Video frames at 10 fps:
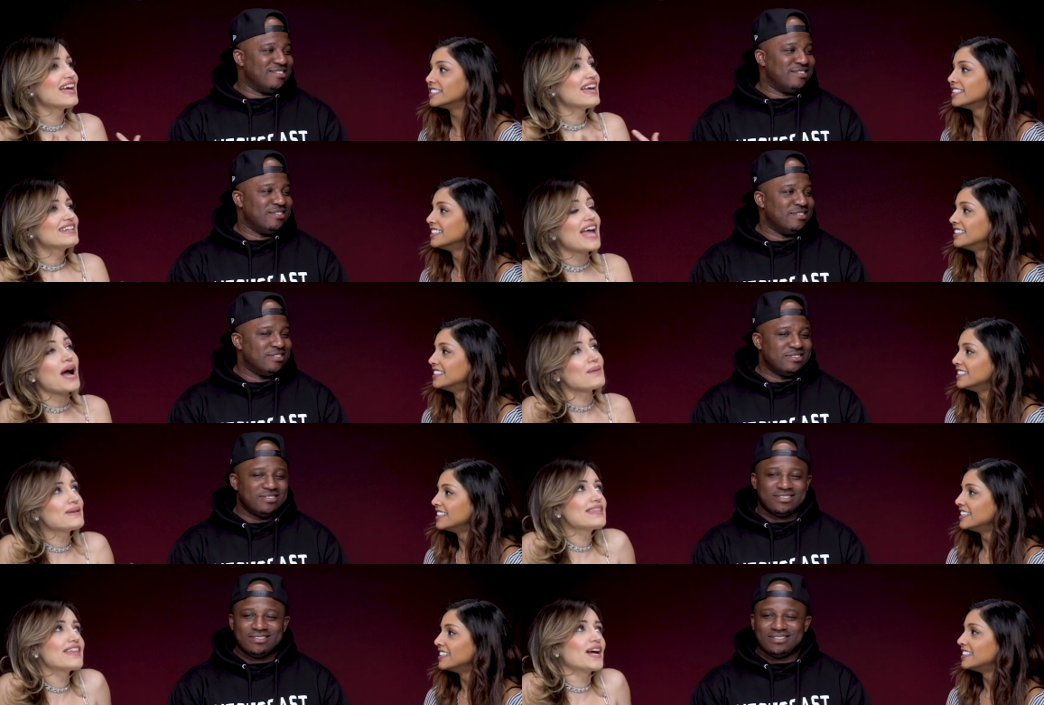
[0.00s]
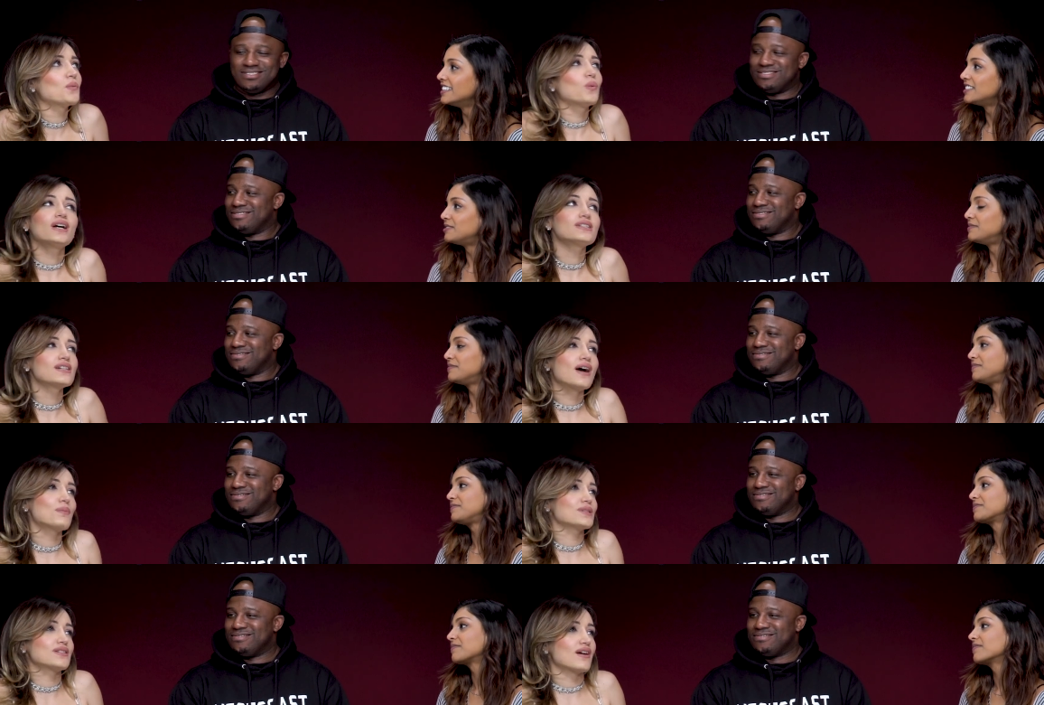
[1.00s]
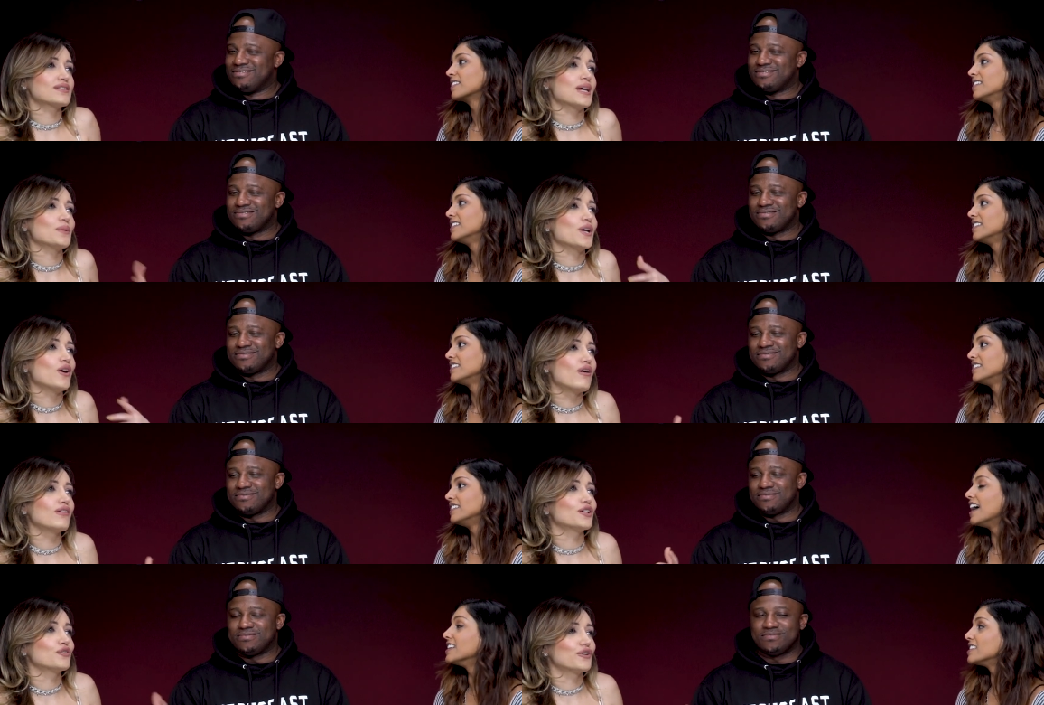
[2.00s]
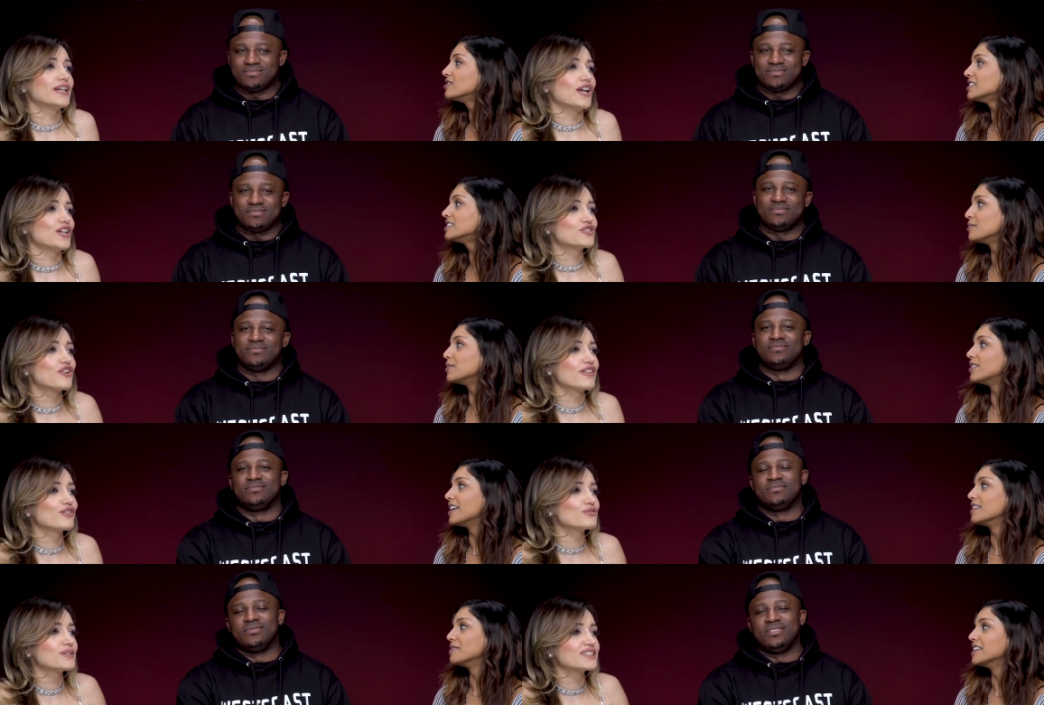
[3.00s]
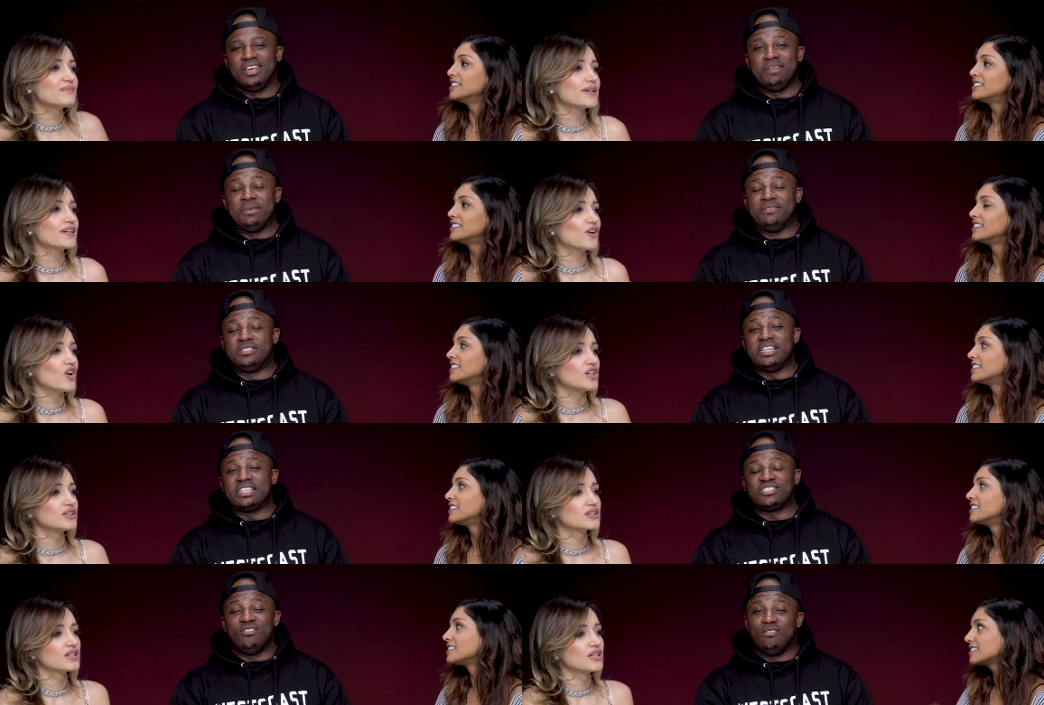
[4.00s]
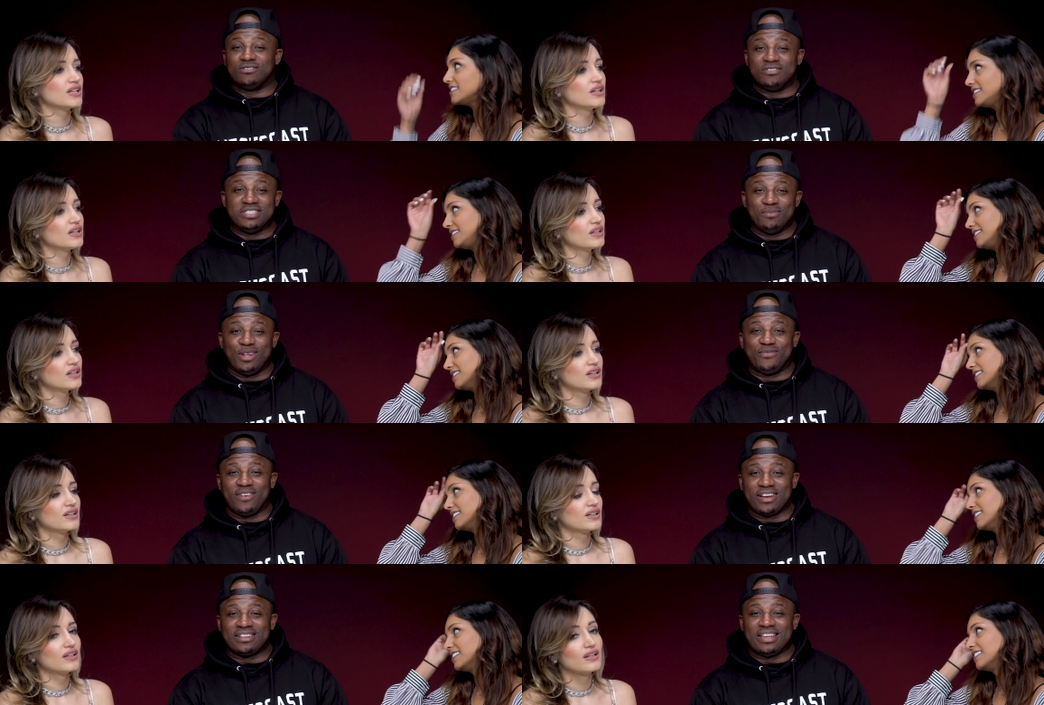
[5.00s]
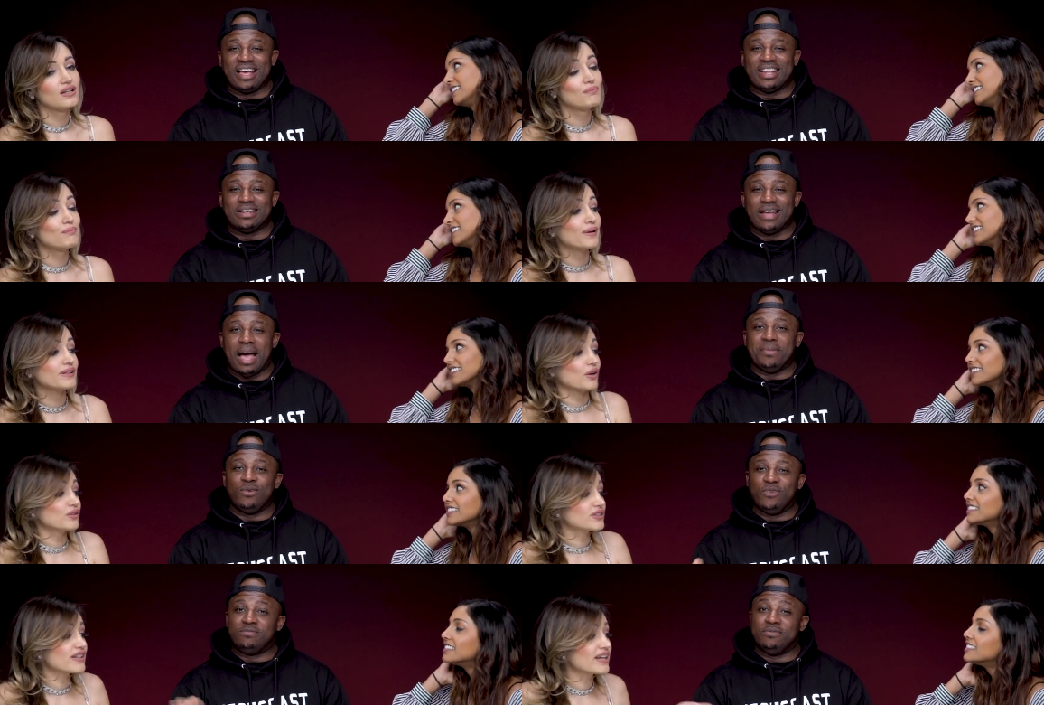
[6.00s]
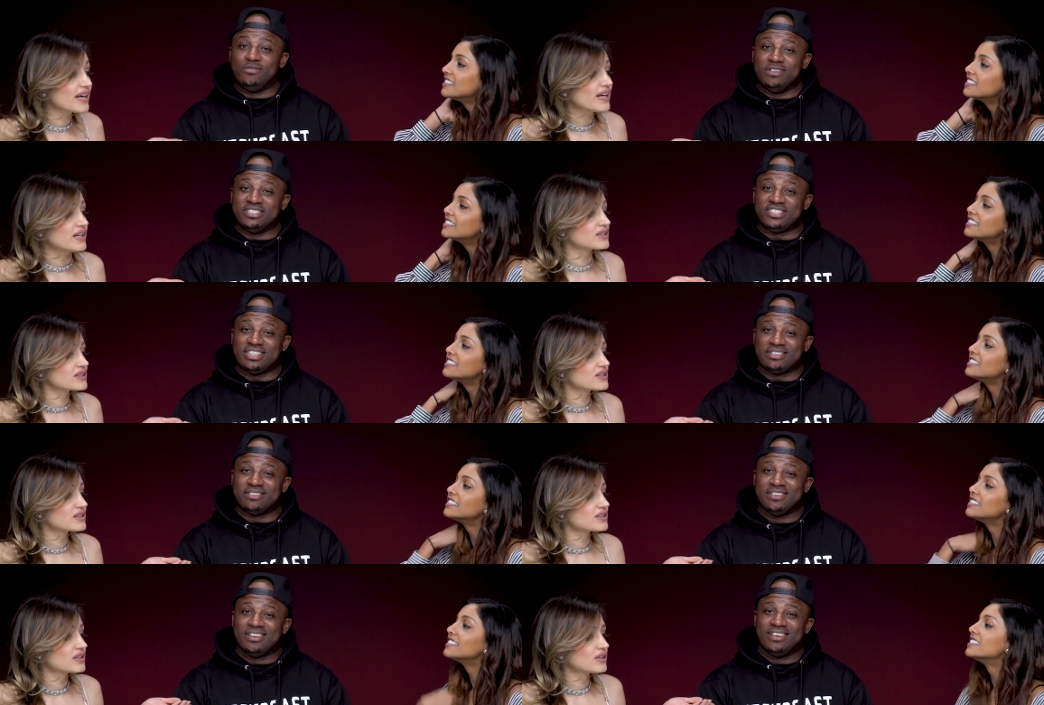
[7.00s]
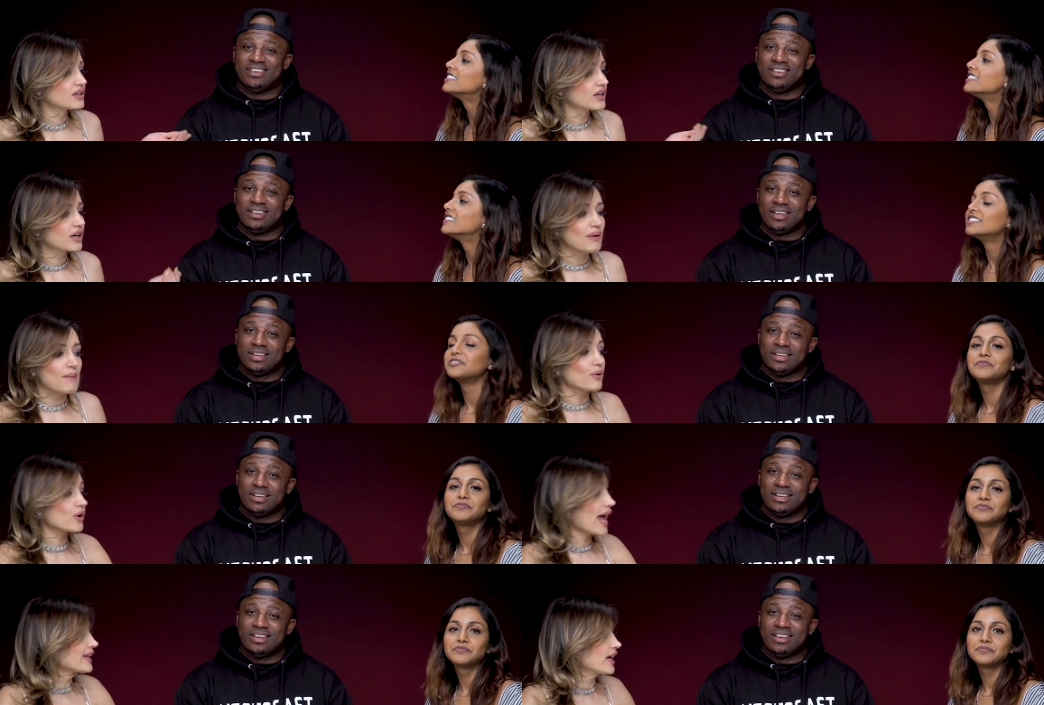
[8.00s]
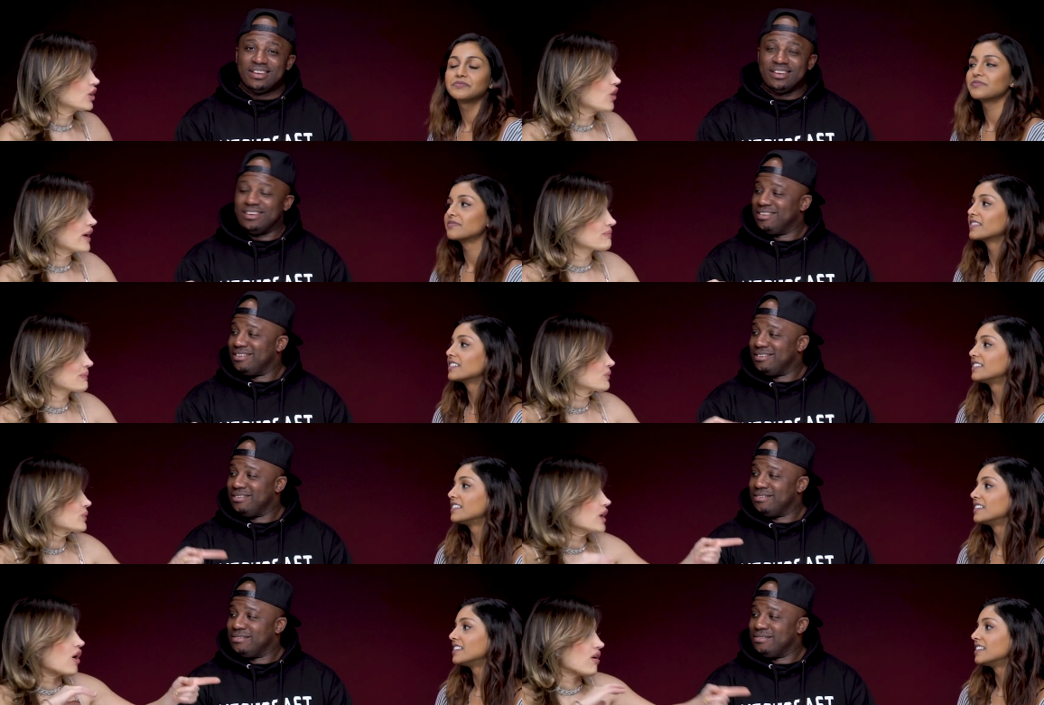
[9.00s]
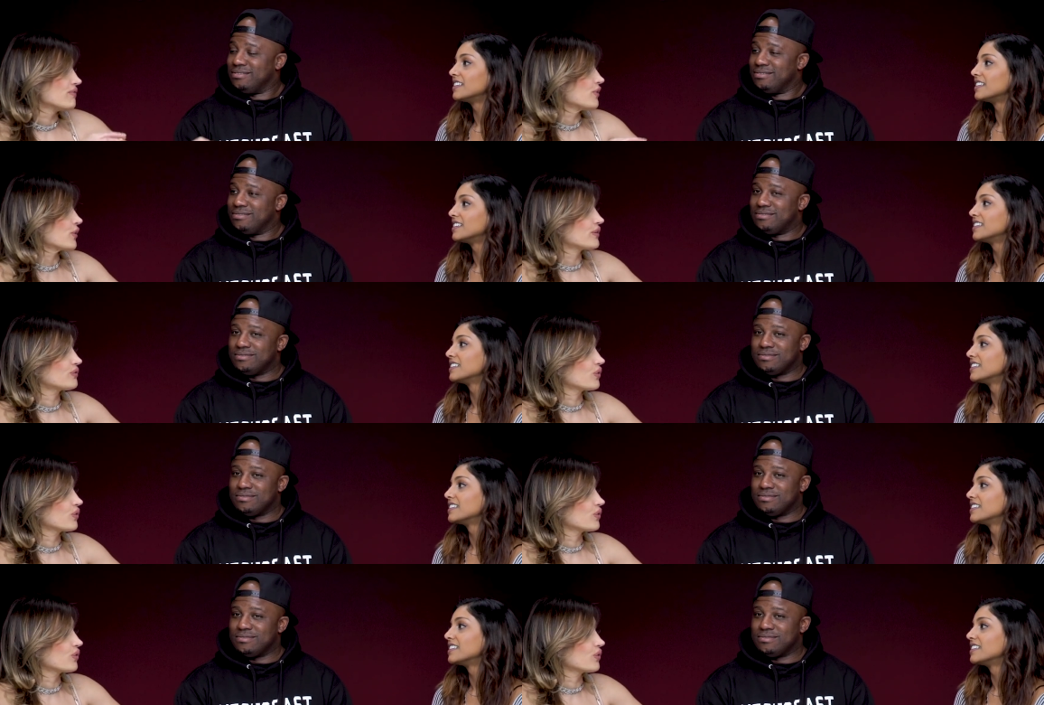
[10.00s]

Speaker 1: mean, yeah, I mean there was a couple songs that we all yeah, agreed on, so unanimous. those must have it would be six
Speaker 2: songs on this motherfucking thing out of but how many weeks we doing this shit?
Speaker 1: Come on, Bodak Yellow. I remember we all voted